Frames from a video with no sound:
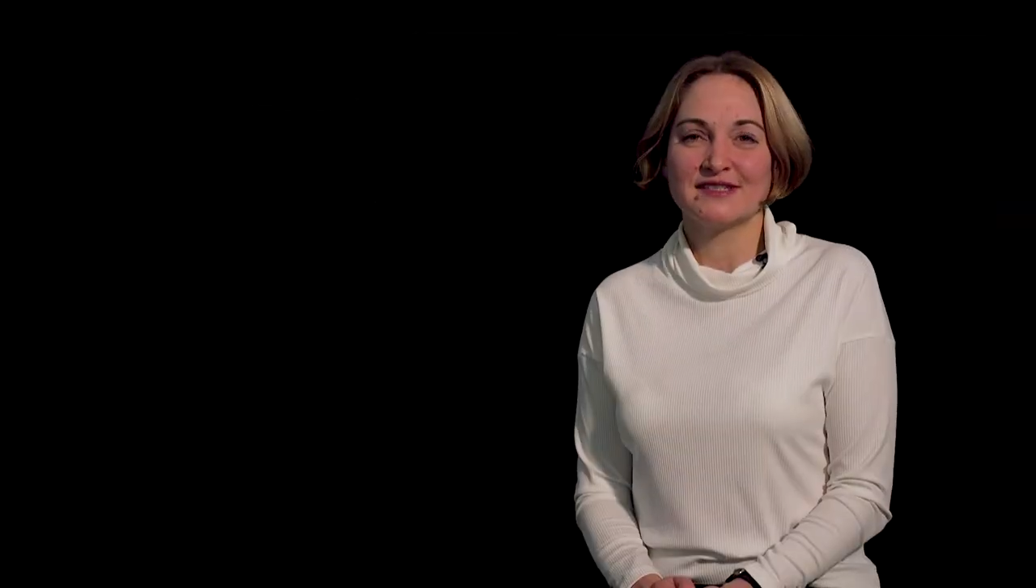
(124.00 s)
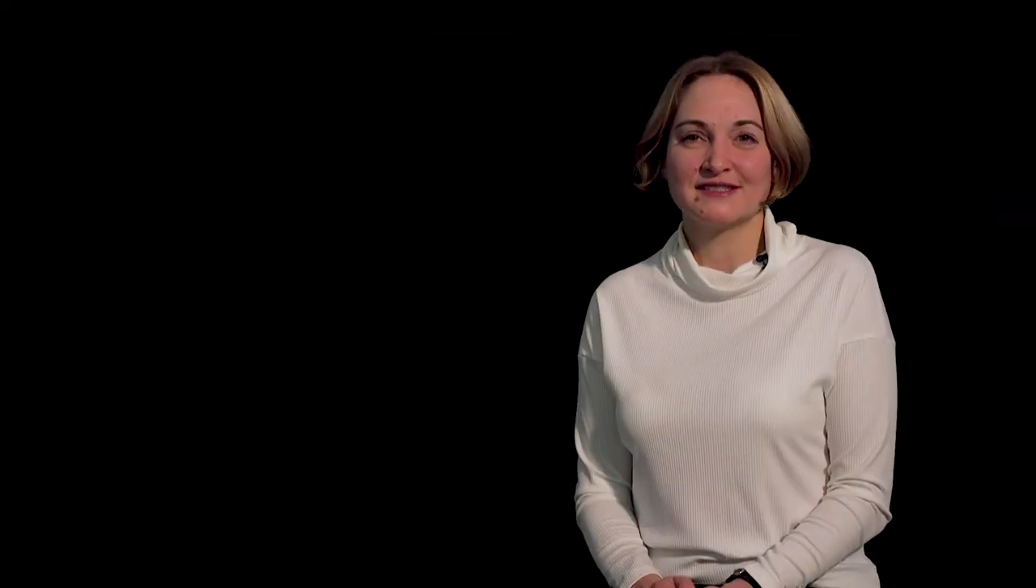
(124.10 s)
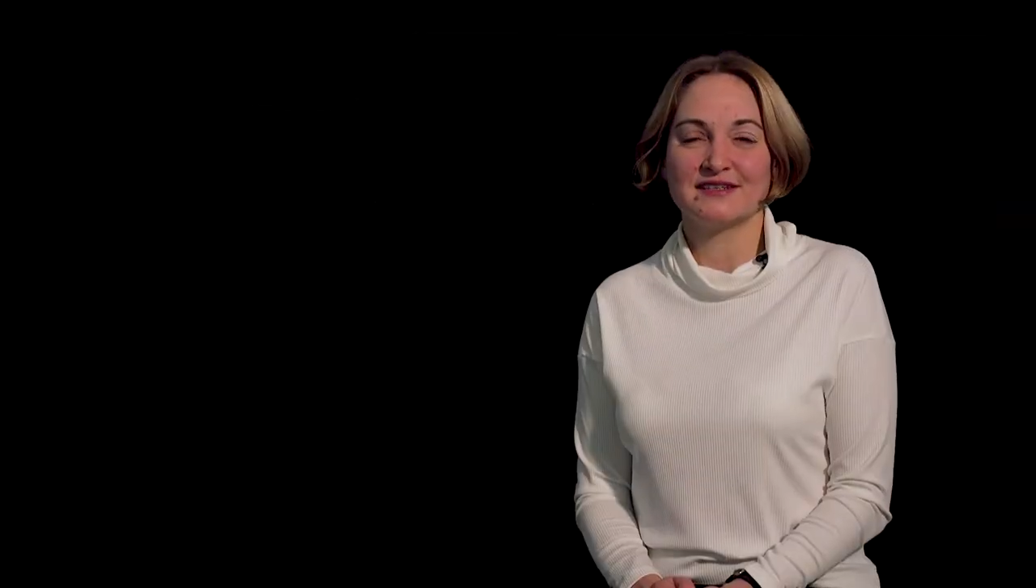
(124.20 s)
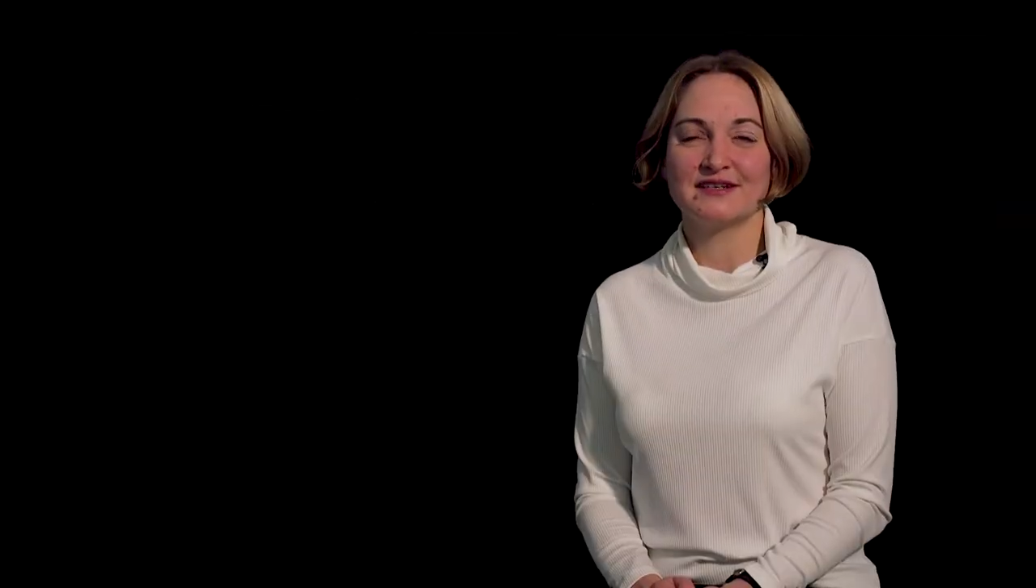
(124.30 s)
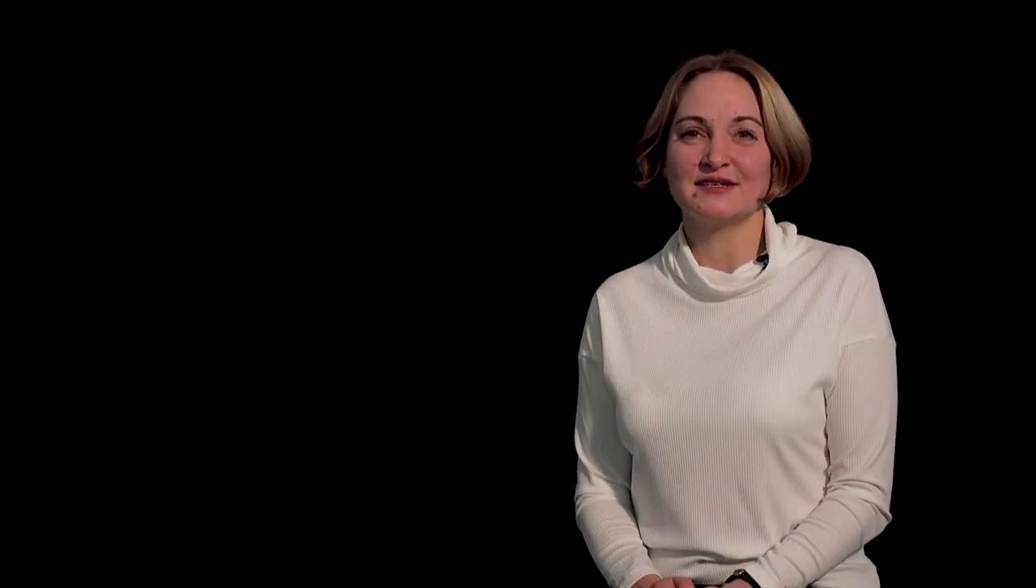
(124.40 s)

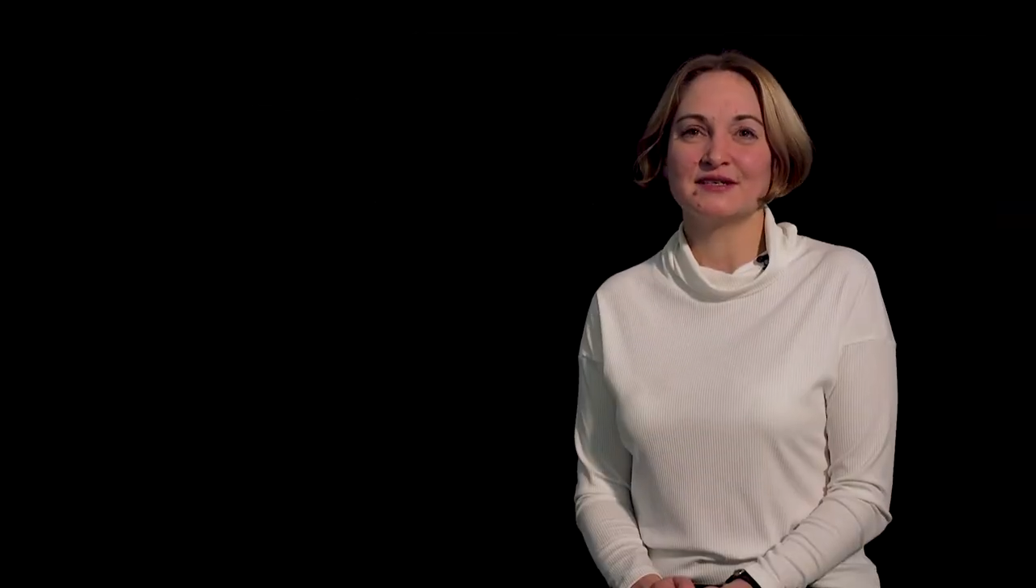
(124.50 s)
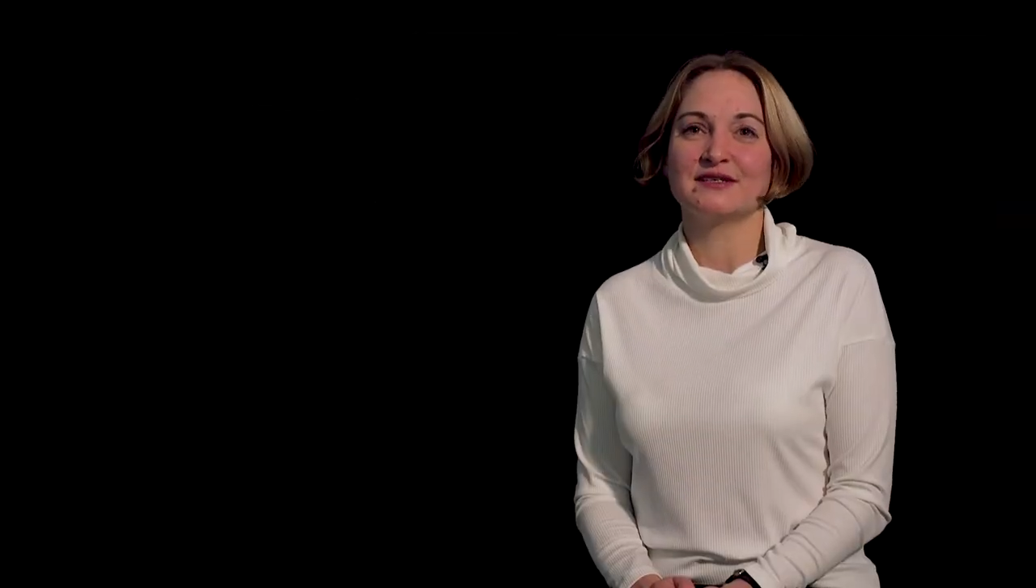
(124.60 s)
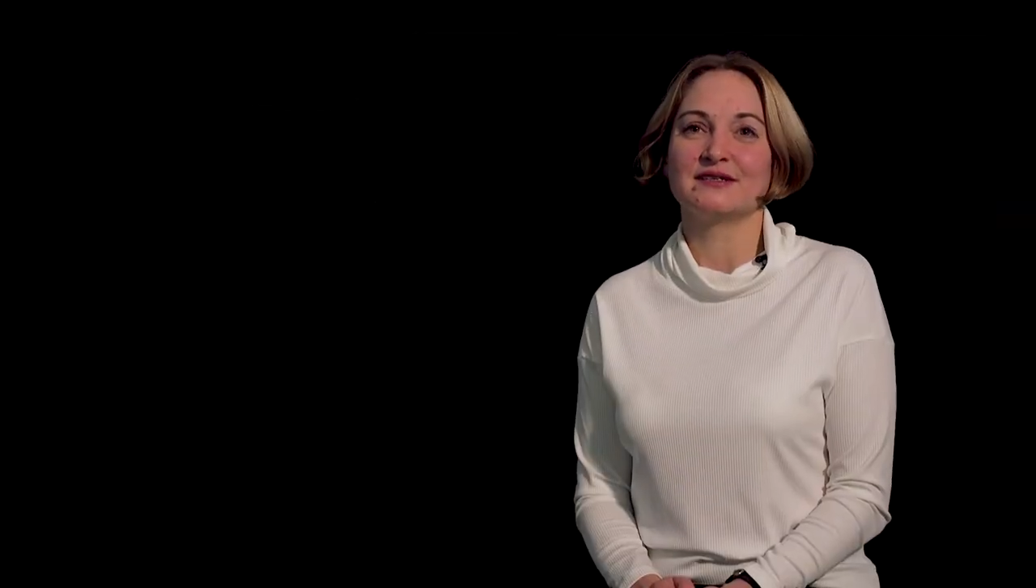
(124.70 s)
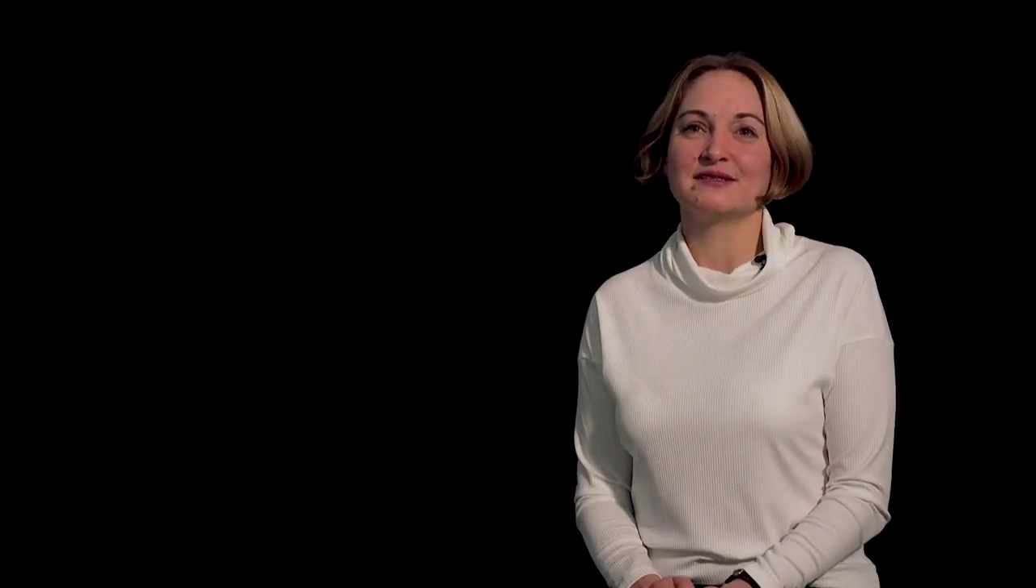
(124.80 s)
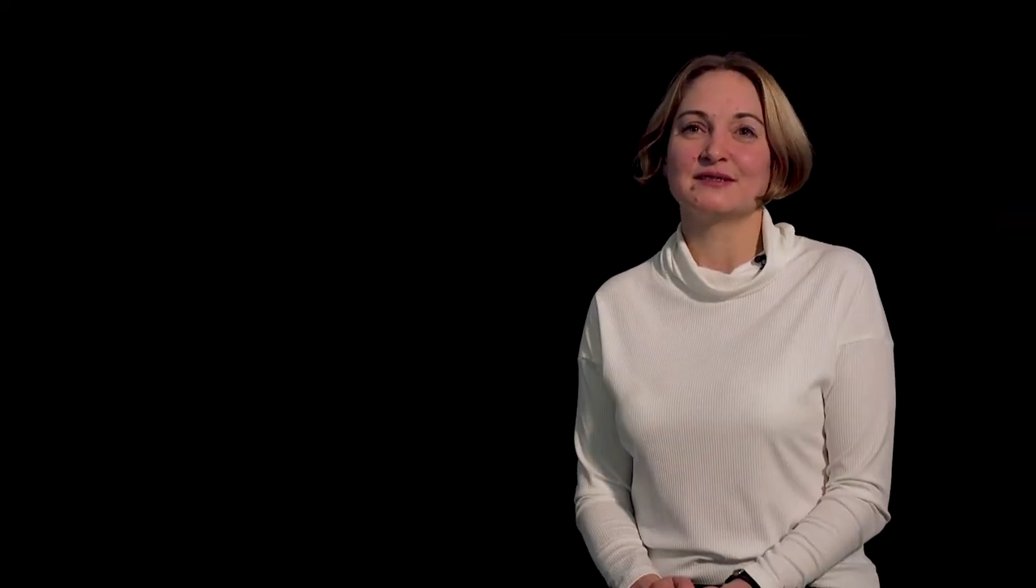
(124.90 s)
this year
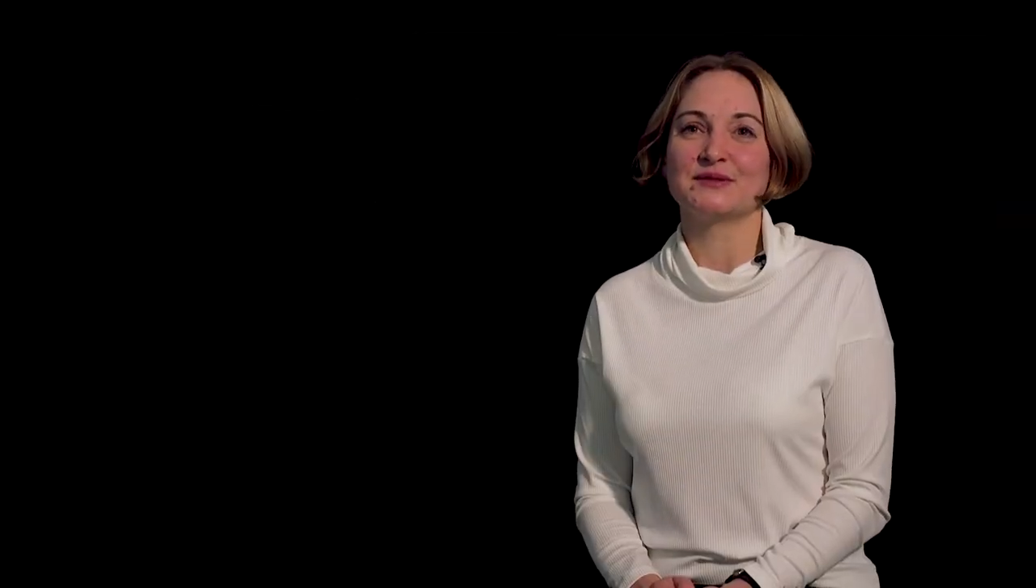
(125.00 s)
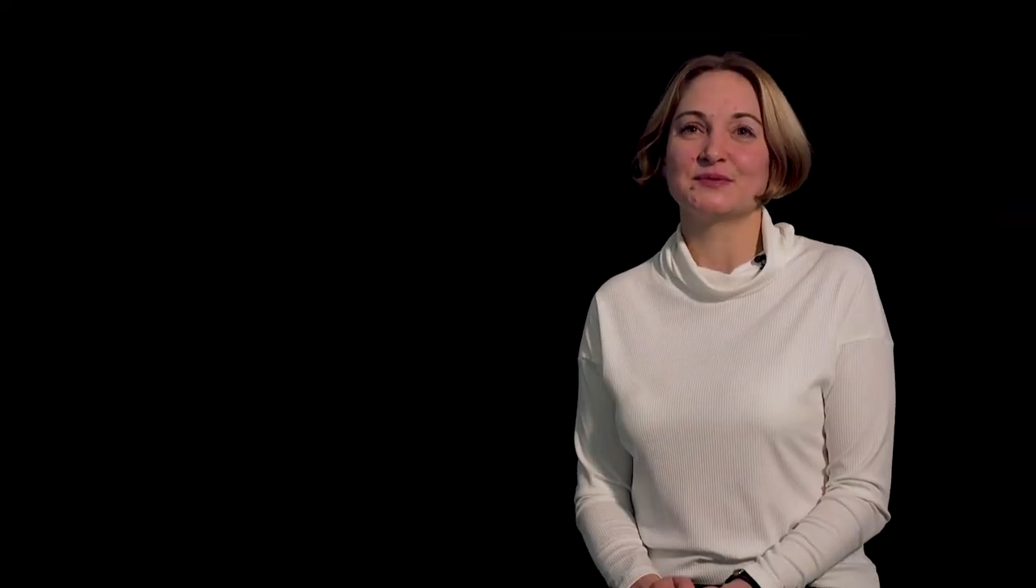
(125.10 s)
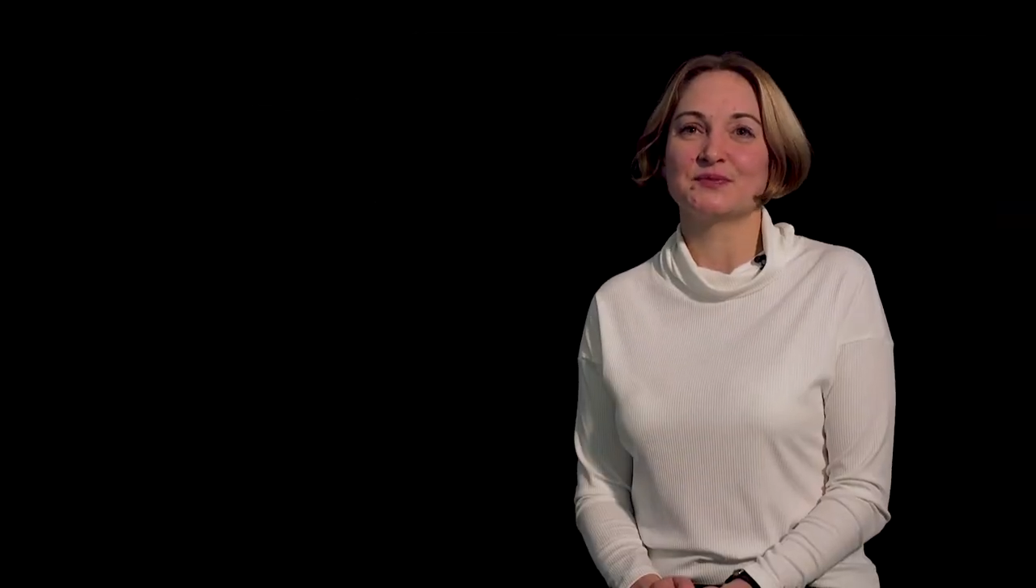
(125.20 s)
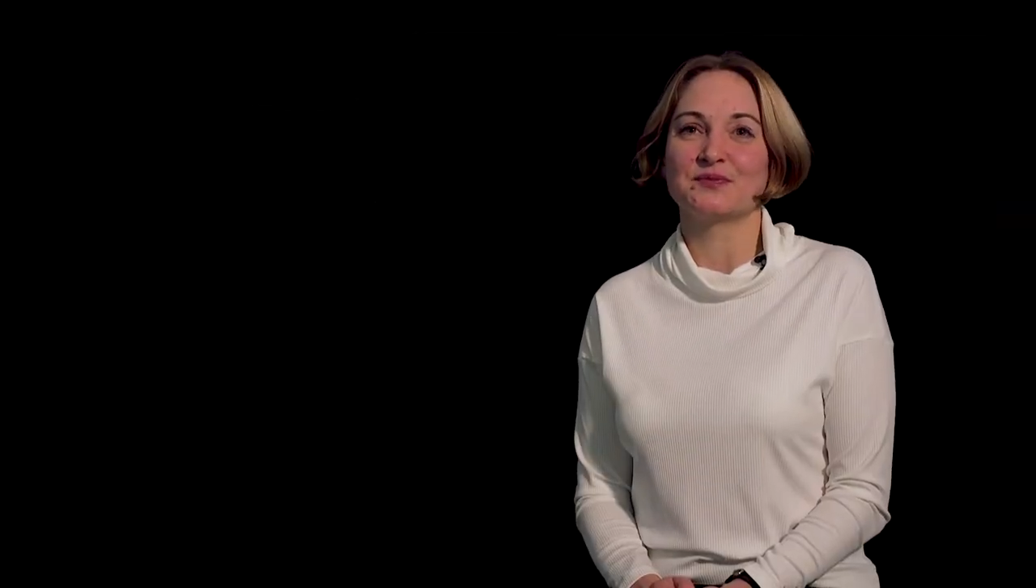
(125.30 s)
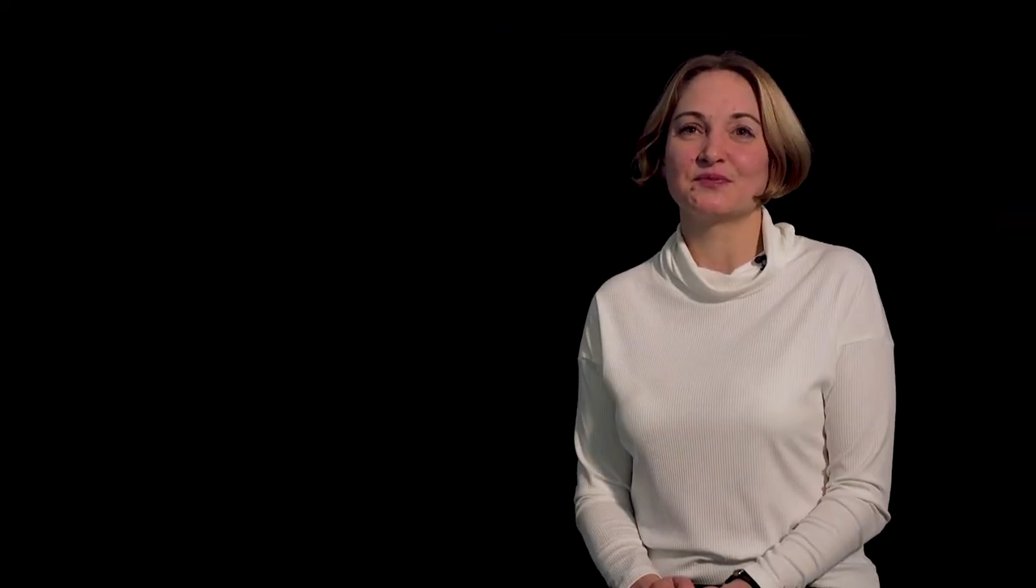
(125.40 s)

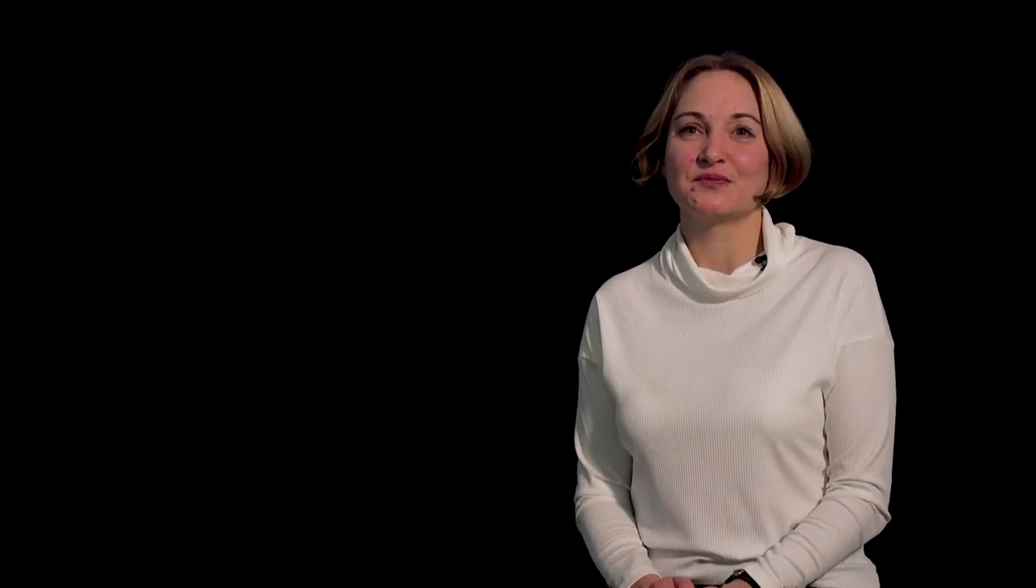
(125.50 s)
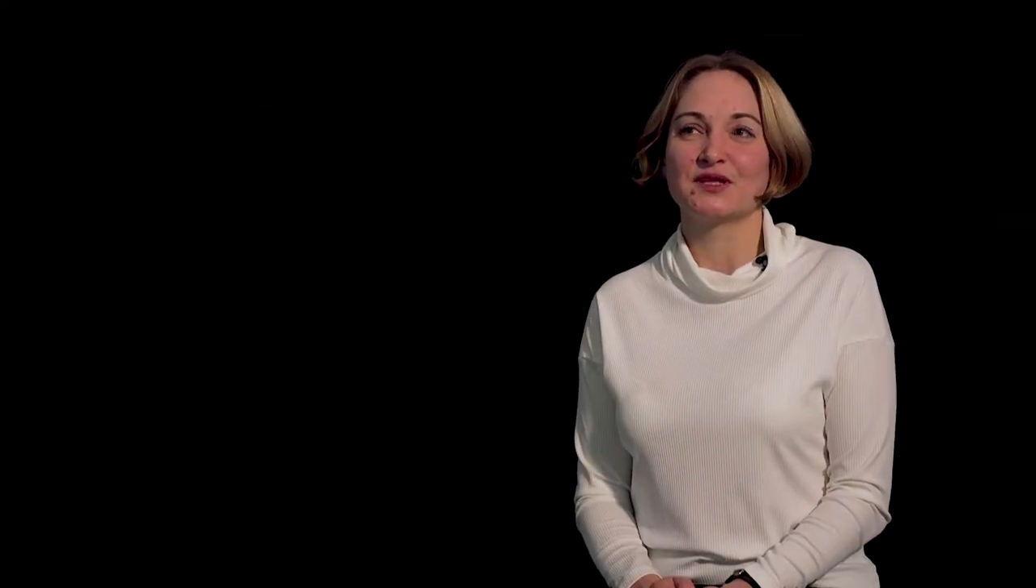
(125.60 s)
um,